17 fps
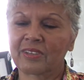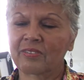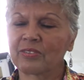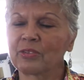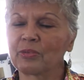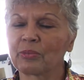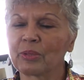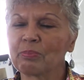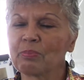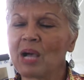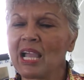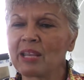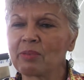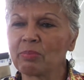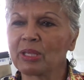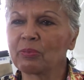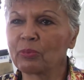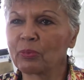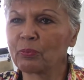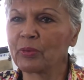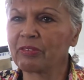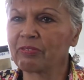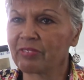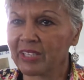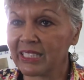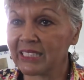you remind me when we
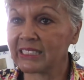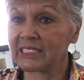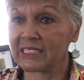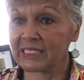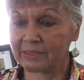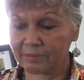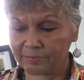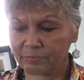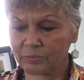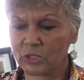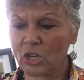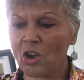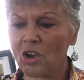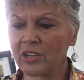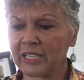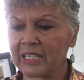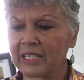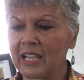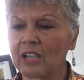finish talking,